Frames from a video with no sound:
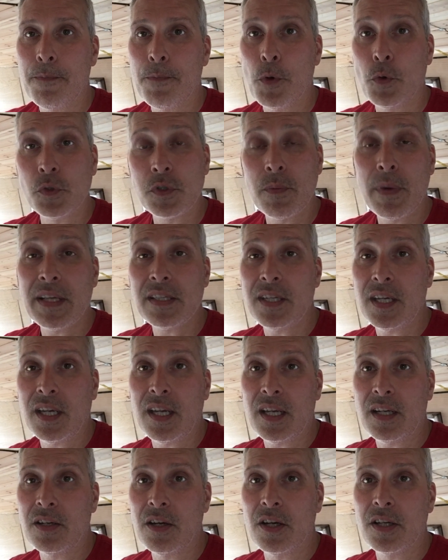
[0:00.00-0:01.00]
automatic
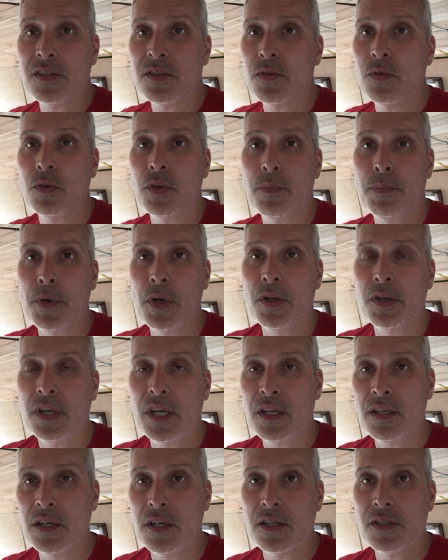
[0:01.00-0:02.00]
igniter or the button
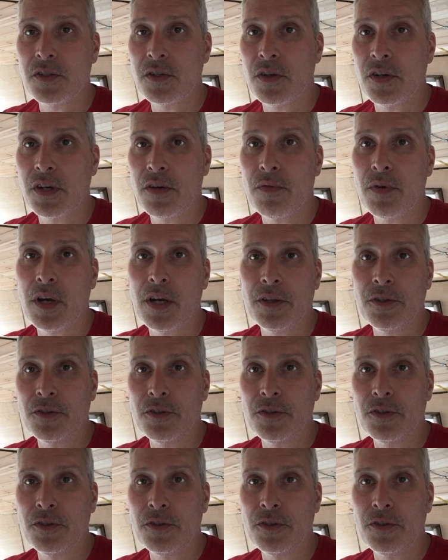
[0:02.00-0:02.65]
igniter on it rather